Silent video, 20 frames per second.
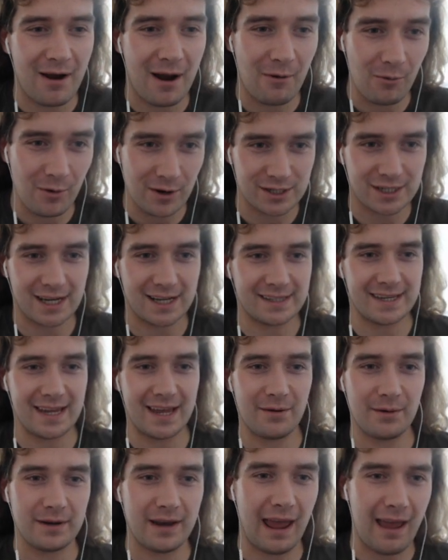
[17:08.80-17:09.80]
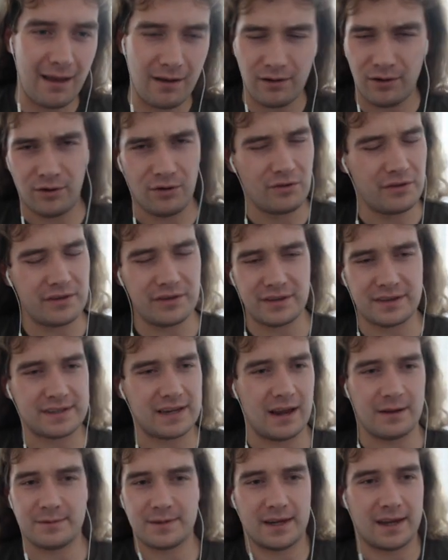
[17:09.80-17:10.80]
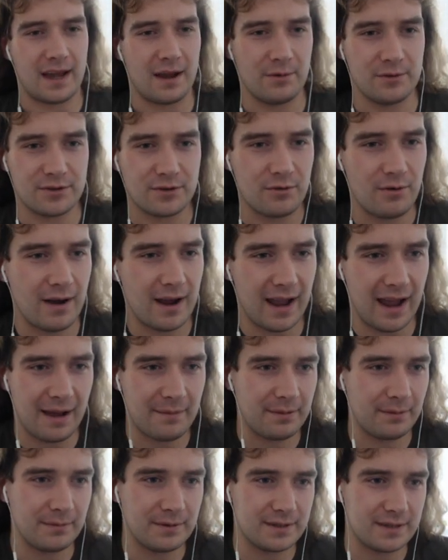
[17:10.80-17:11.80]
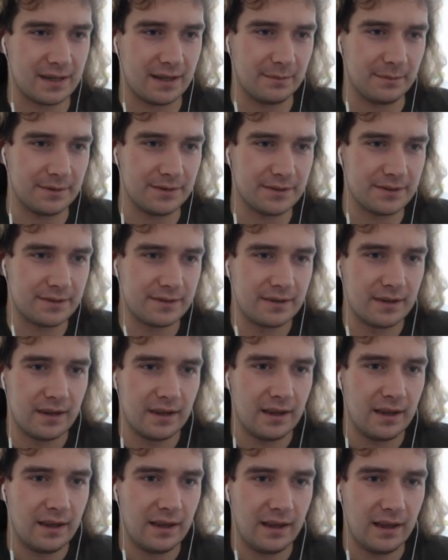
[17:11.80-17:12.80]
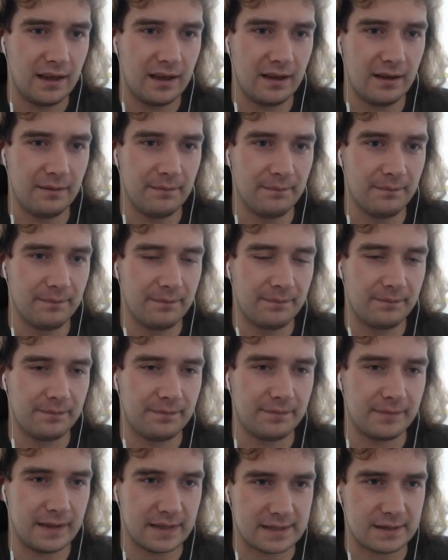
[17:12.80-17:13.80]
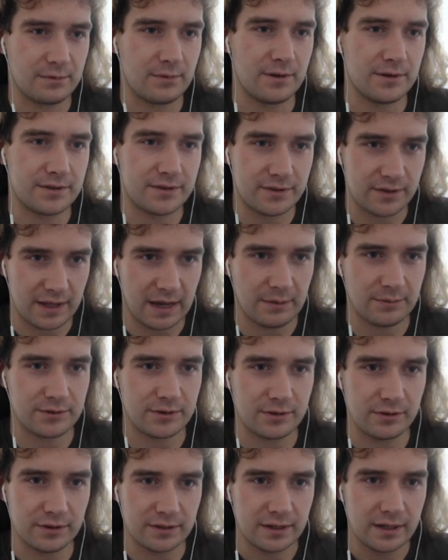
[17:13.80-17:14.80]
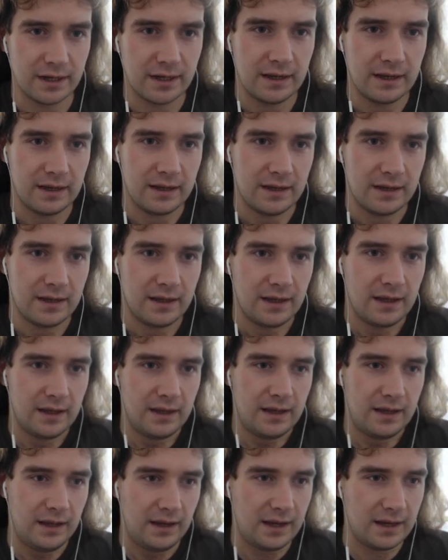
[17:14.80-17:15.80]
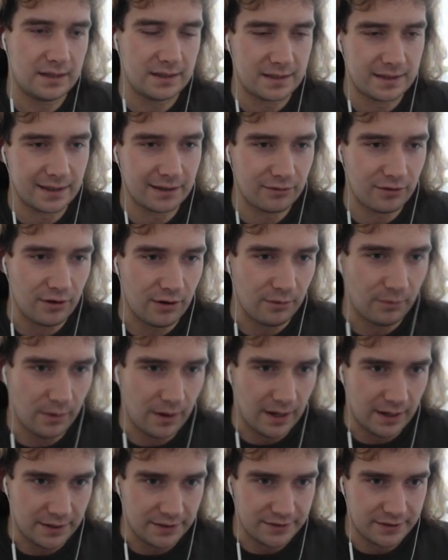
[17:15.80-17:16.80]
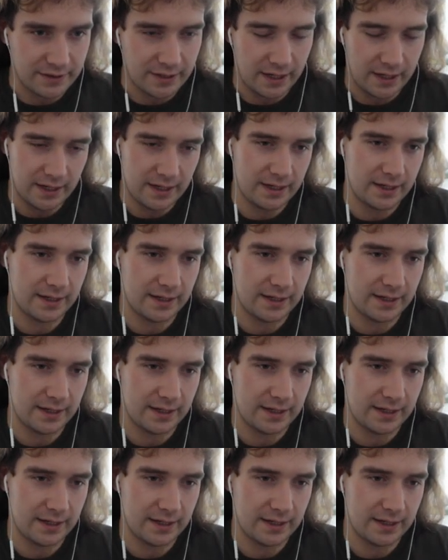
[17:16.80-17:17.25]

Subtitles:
where I wish I had Tailwind. All the other times, like, I was quite happy with Salmon's as it was, so that was good. Incineroar was